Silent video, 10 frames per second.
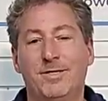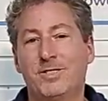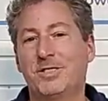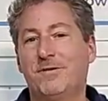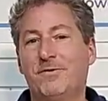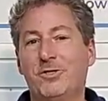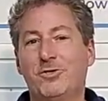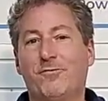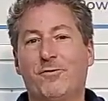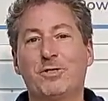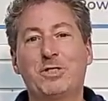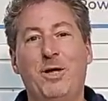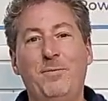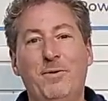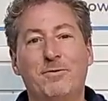Listen, if this is your first
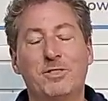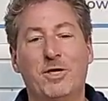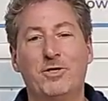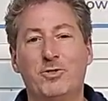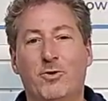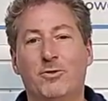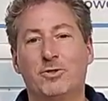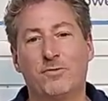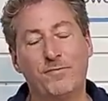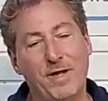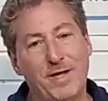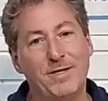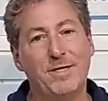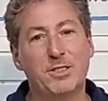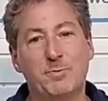time here at State of Charge, don't
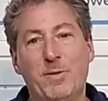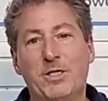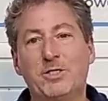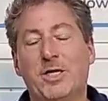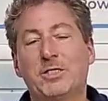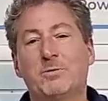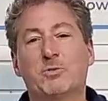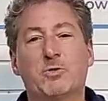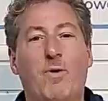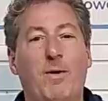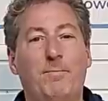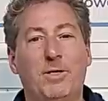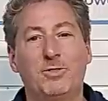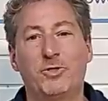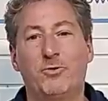forget, smash that subscribe
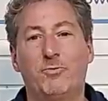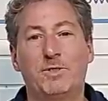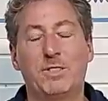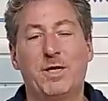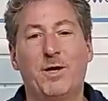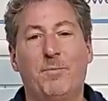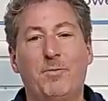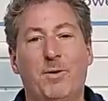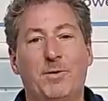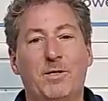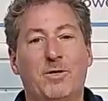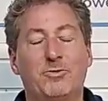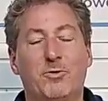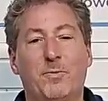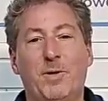button so you don't miss any upcoming
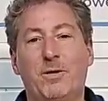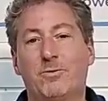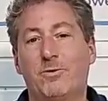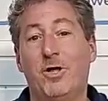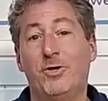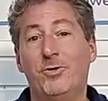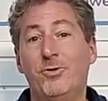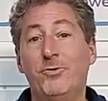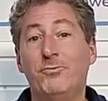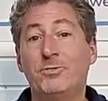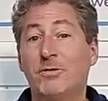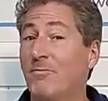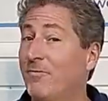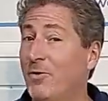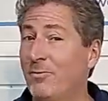electric vehicle news and
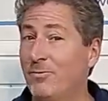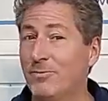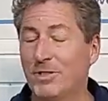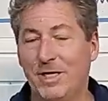reviews.